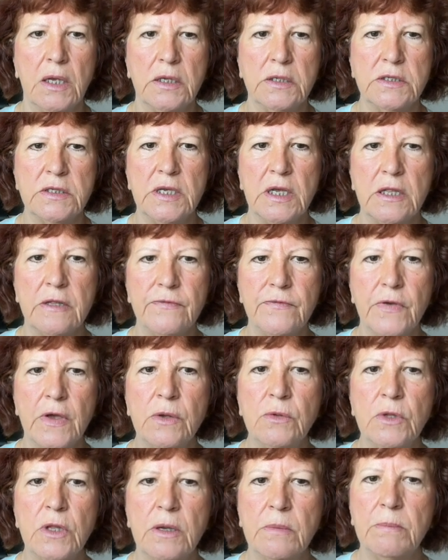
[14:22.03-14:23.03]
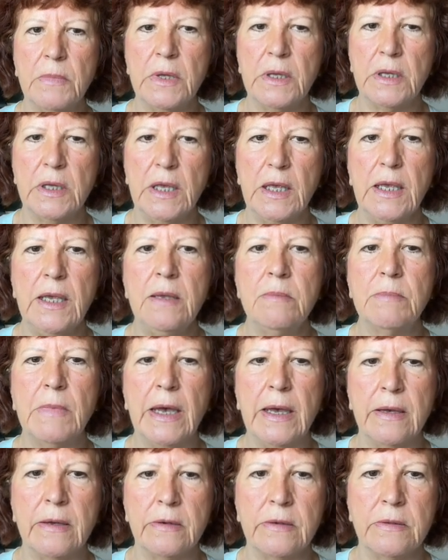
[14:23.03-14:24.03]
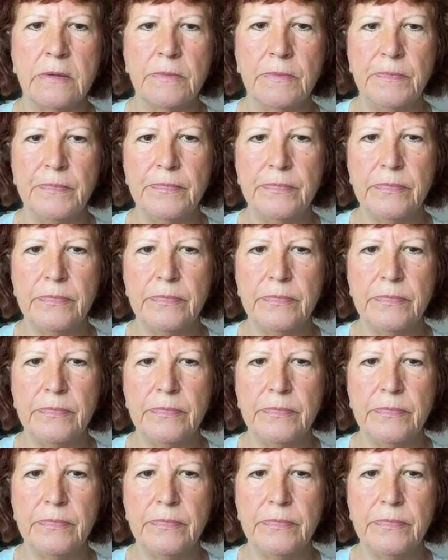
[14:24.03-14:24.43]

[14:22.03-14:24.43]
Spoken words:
telephone number, email,